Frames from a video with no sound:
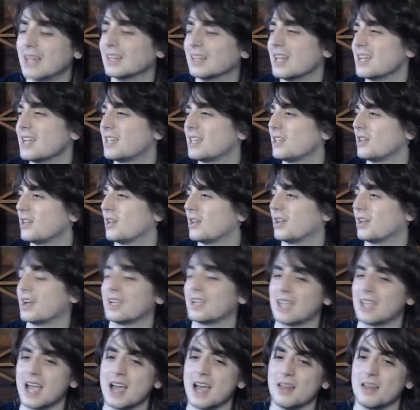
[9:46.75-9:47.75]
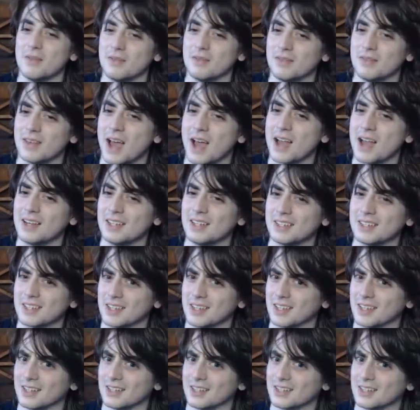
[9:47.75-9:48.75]
And like, again, 90's
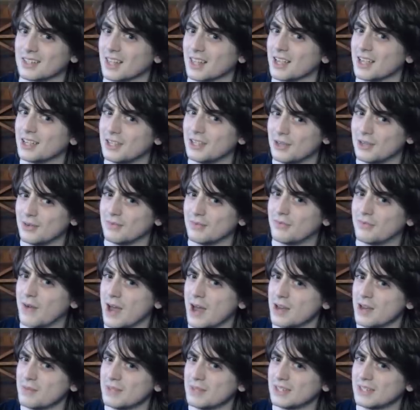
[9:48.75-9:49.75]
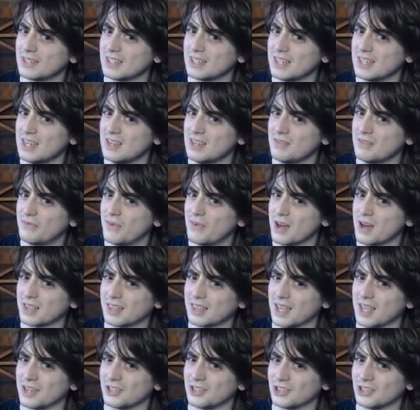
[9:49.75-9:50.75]
kids, like, you, Vitamin C,
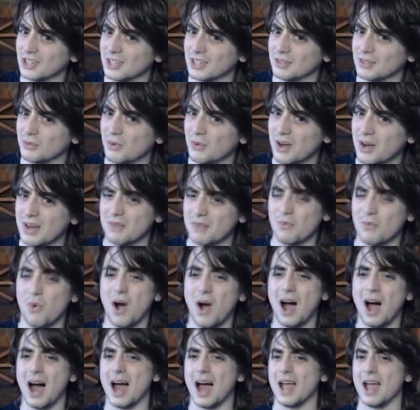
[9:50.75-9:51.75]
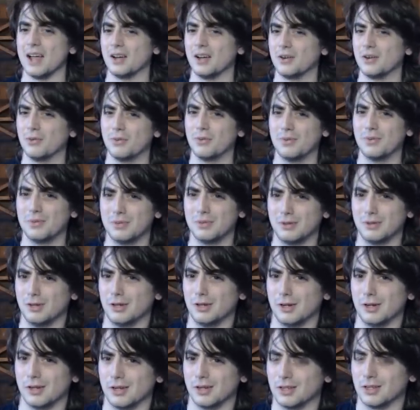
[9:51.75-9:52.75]
fuck that shit. What? Why?
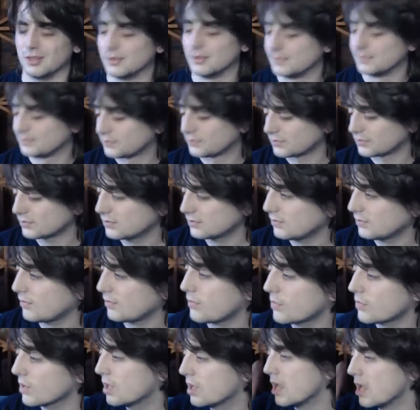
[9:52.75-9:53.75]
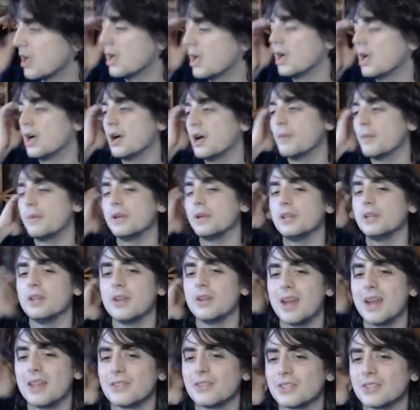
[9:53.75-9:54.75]
Ugh. But
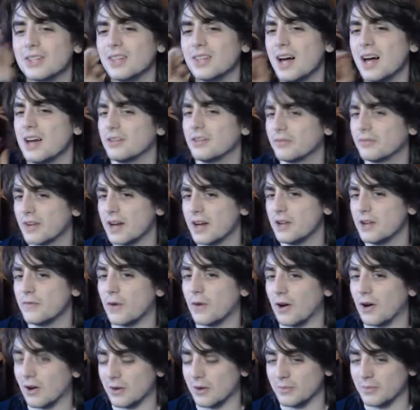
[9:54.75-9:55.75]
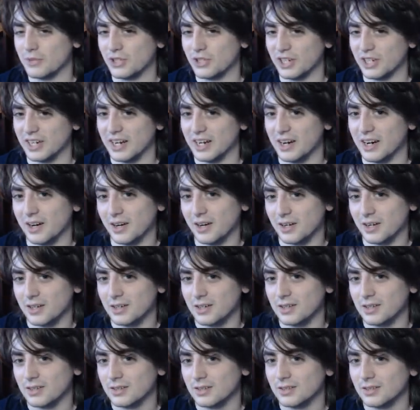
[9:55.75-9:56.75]
now there's a lot of kind of armchair
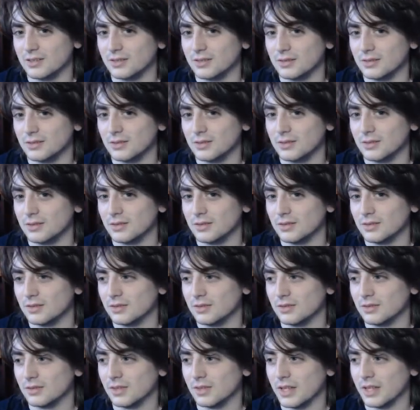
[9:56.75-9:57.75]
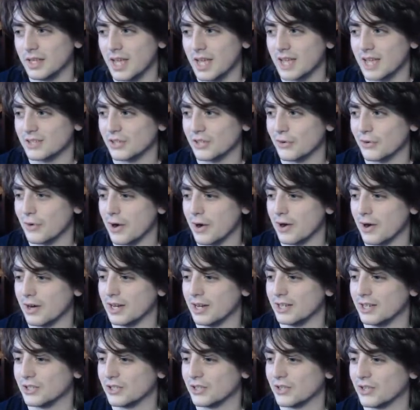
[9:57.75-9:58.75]
like
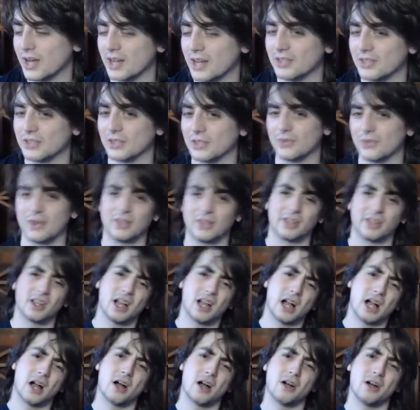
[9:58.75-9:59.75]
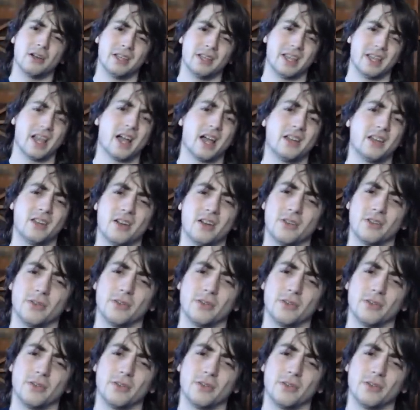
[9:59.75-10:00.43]
antiquarians who kind of sit around like, oh yeah,